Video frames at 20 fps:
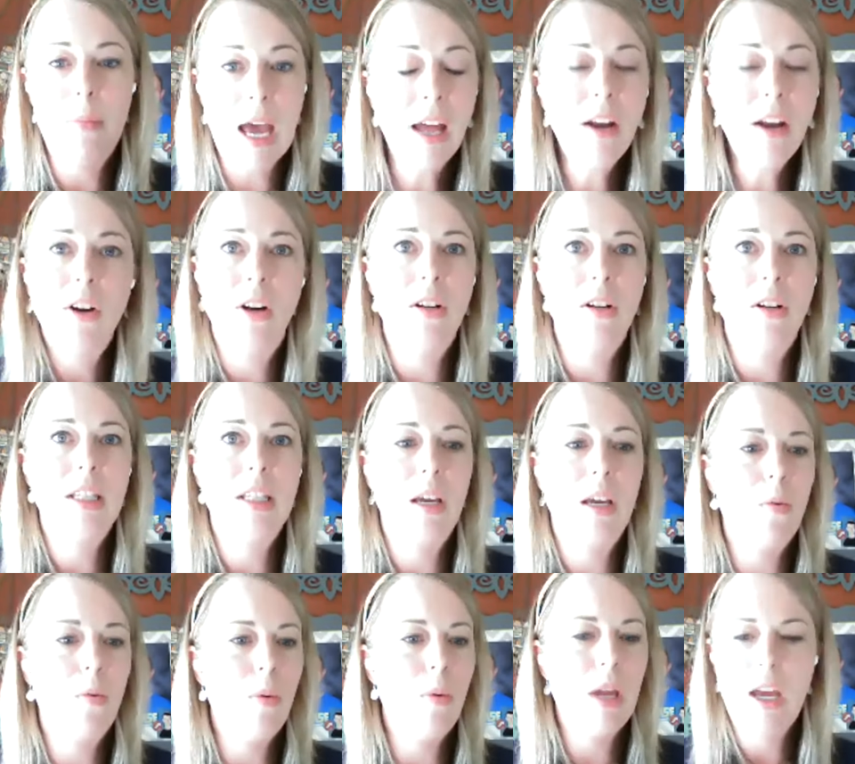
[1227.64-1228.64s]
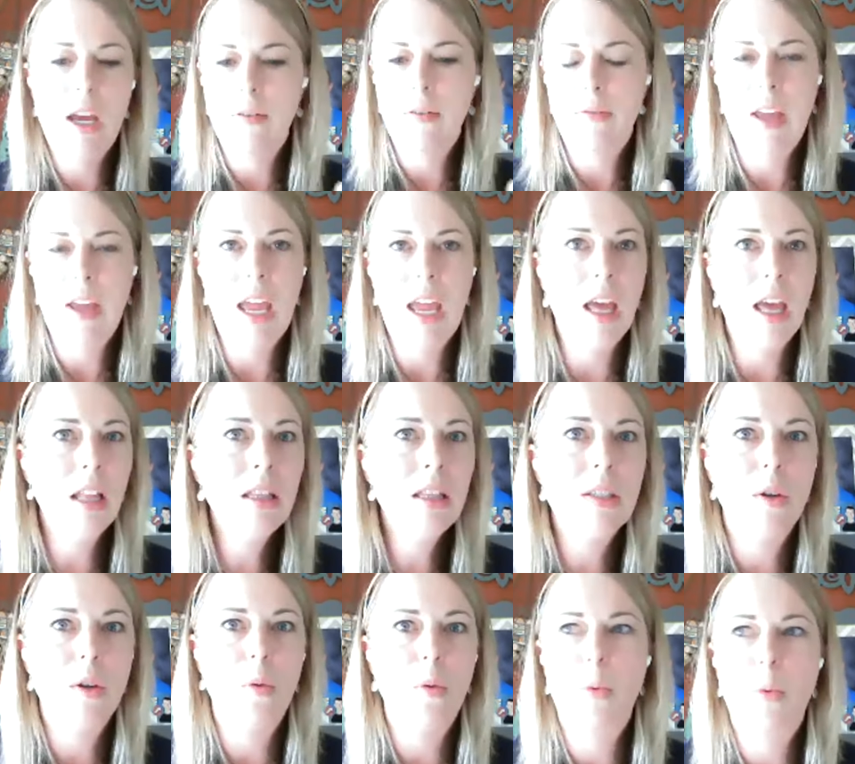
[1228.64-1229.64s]
matters. Like we have
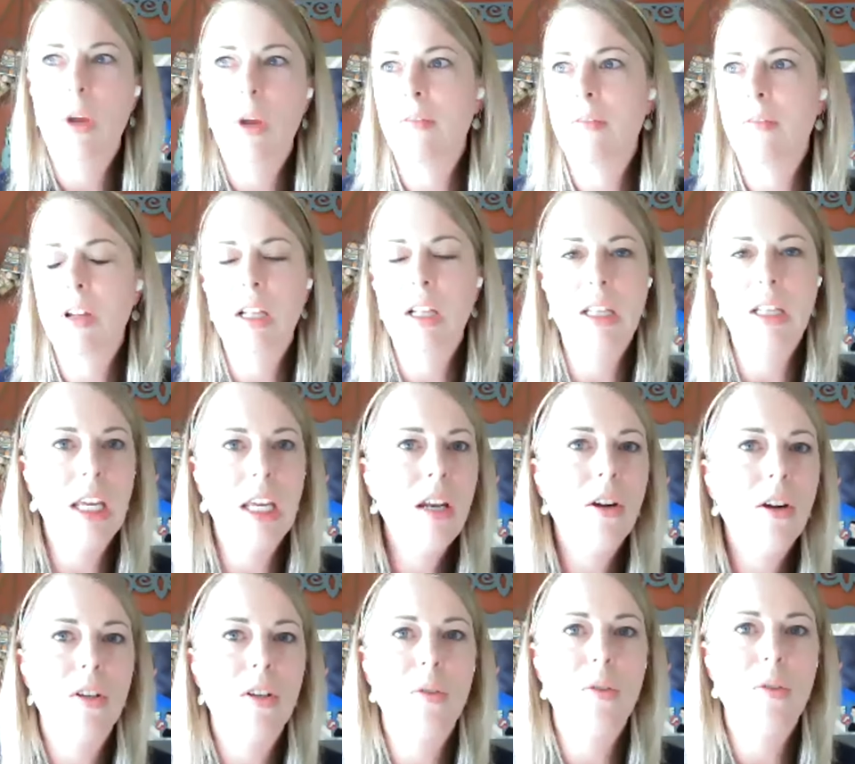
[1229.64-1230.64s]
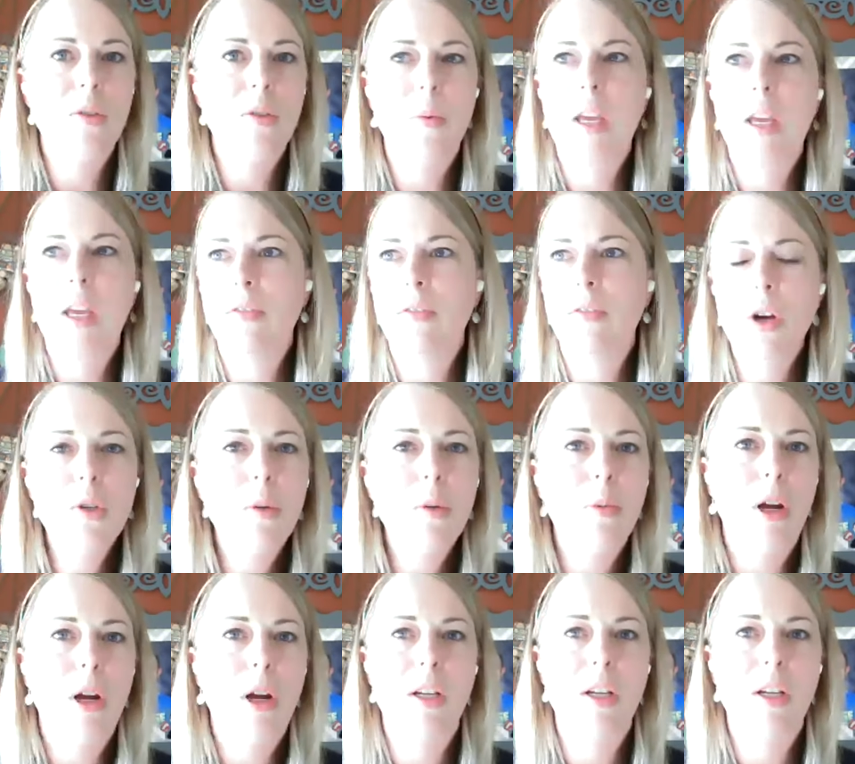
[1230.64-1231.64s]
hand soap, we have cleaners, we have laundry
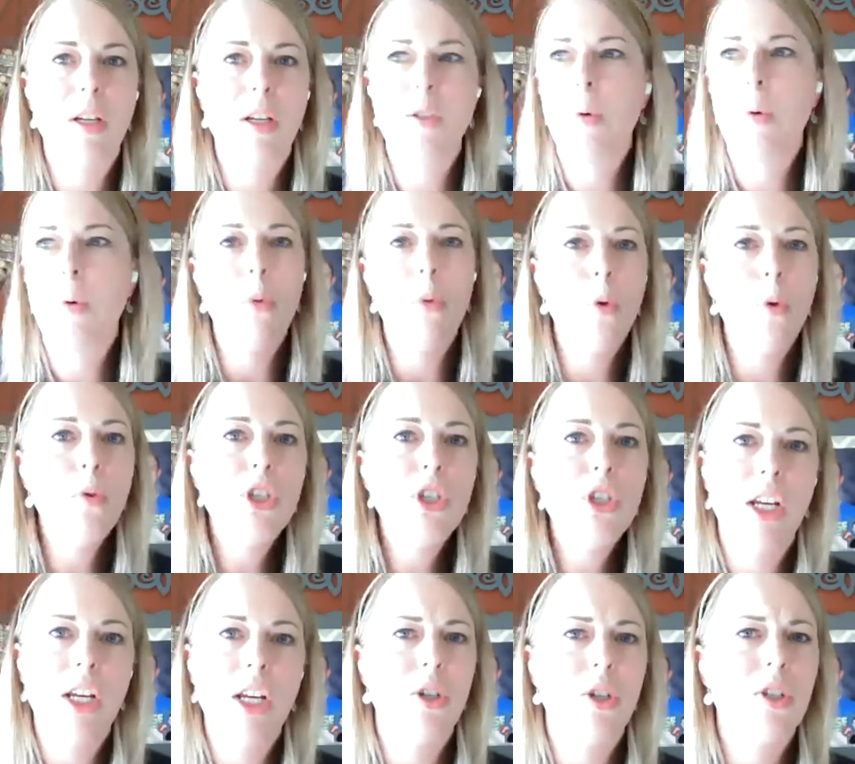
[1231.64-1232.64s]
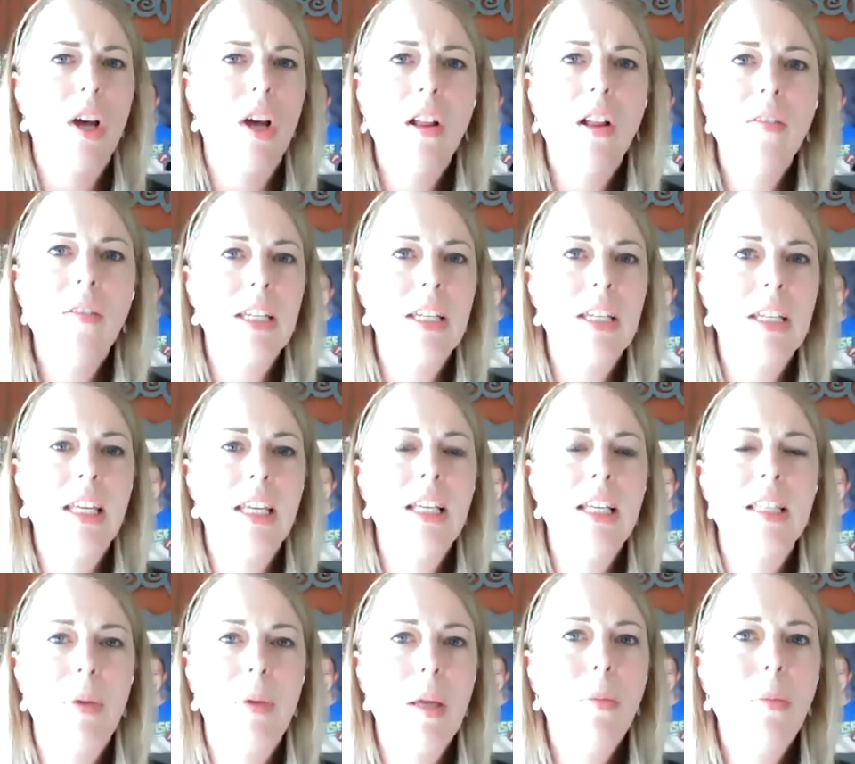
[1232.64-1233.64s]
products, we have mood changers, all of these
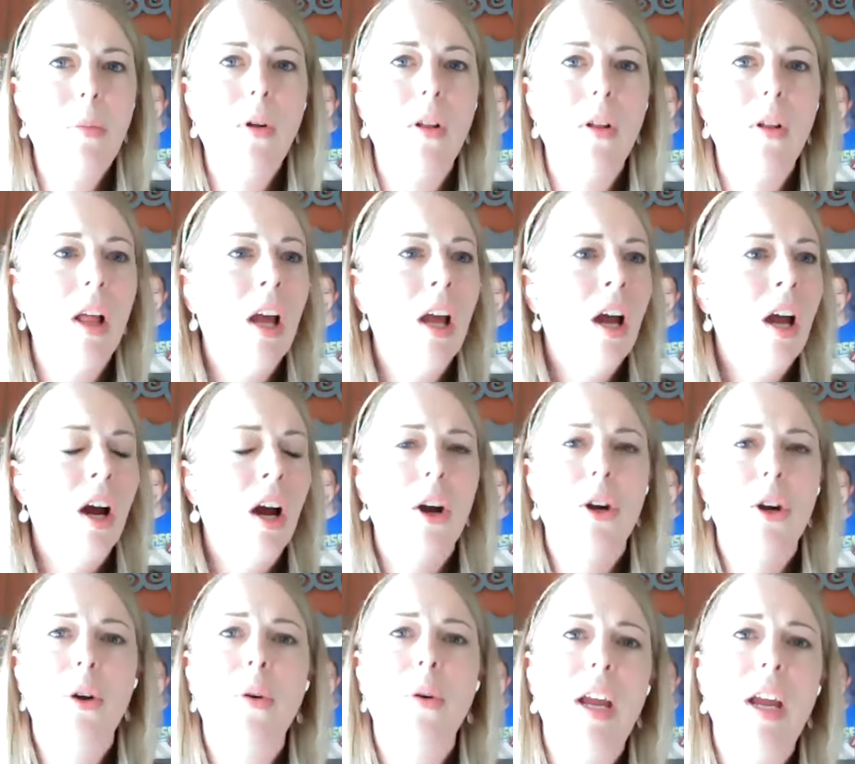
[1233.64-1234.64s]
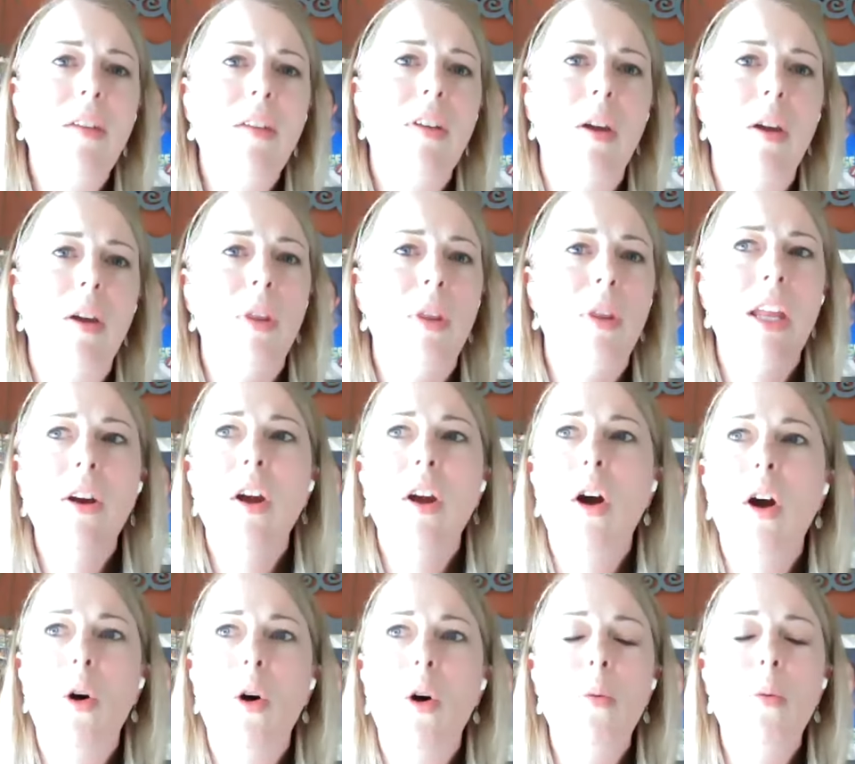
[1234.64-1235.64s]
things that people are craving when
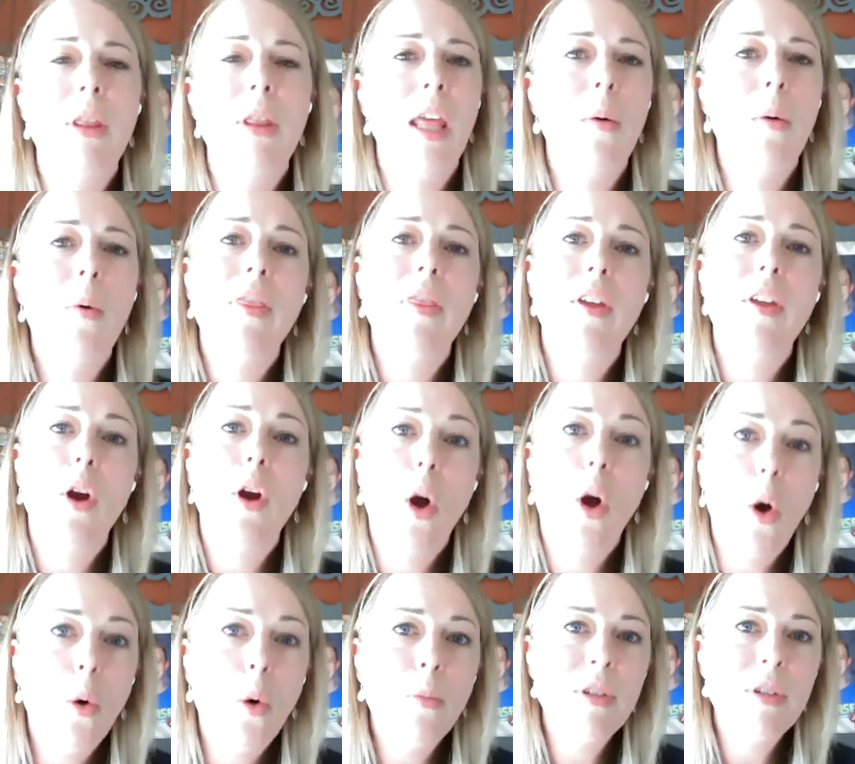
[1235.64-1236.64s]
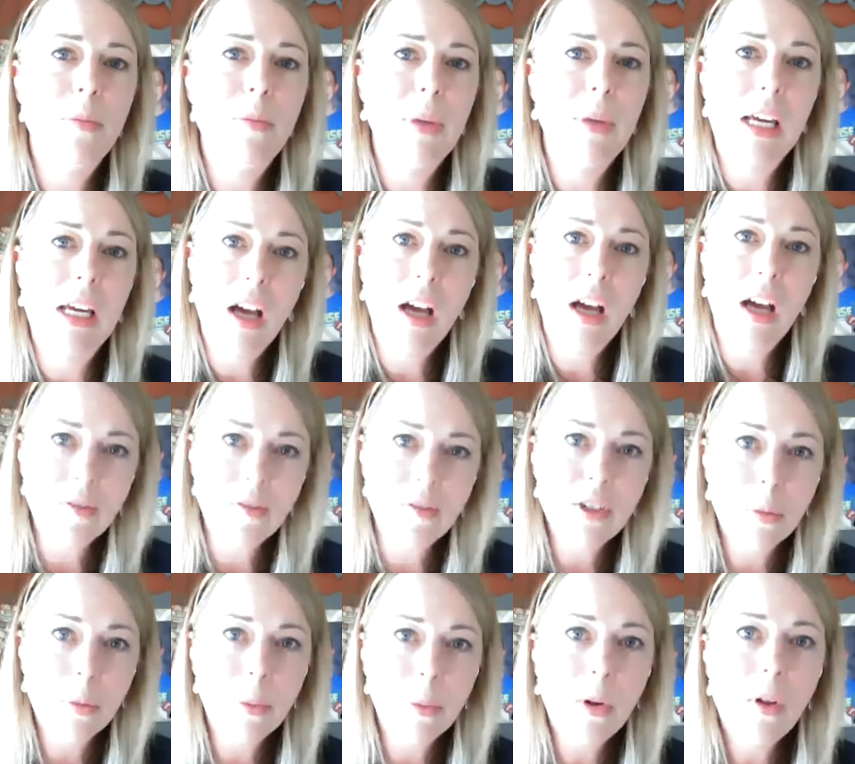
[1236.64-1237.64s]
they're at home and they want their home to be
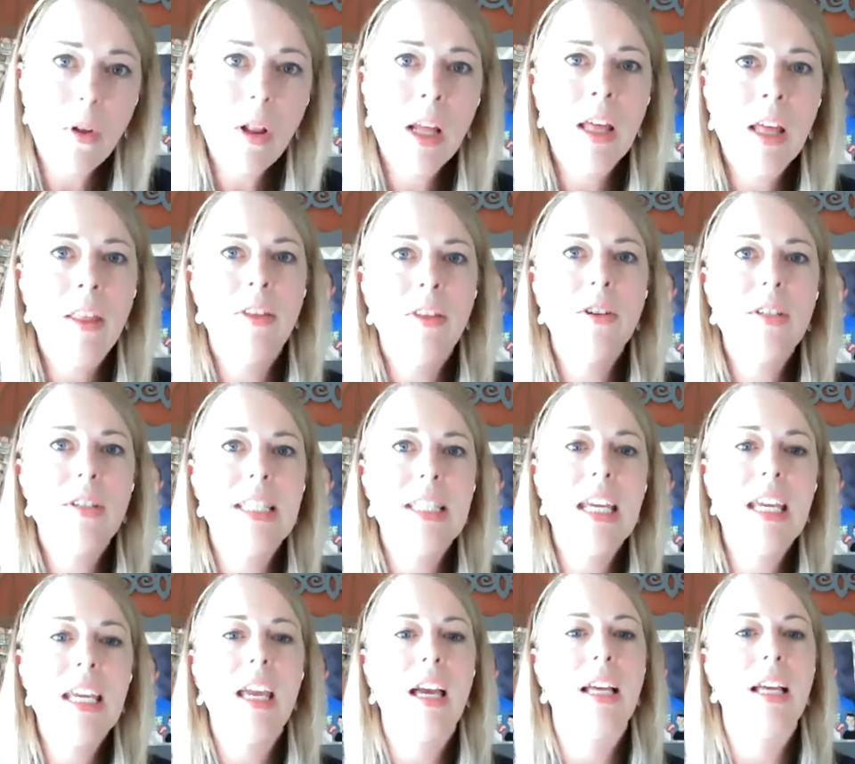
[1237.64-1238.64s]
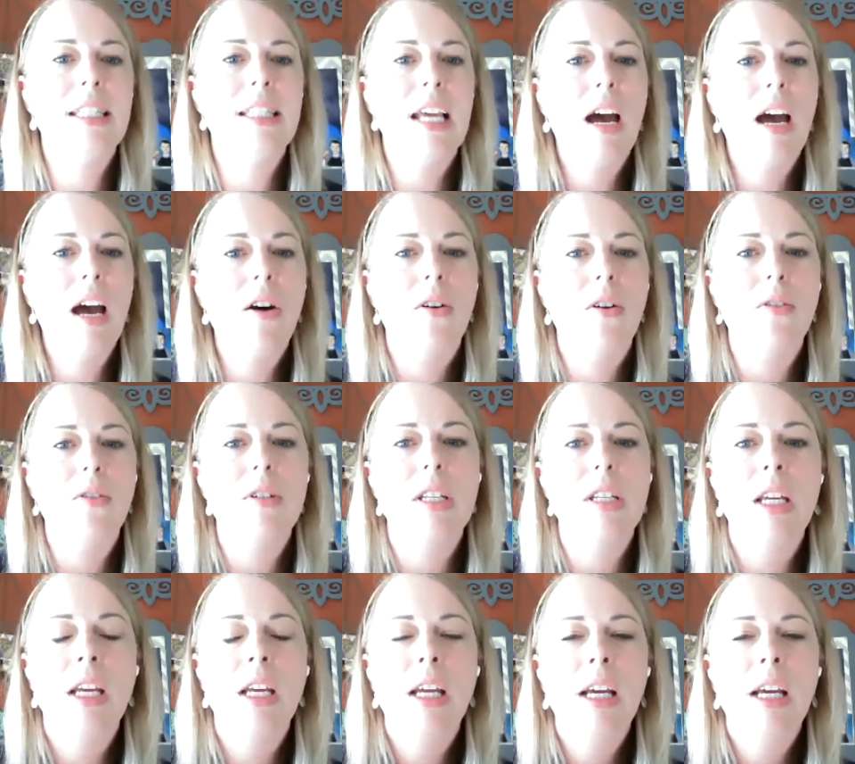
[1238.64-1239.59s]
comfortable. They're seeking us out.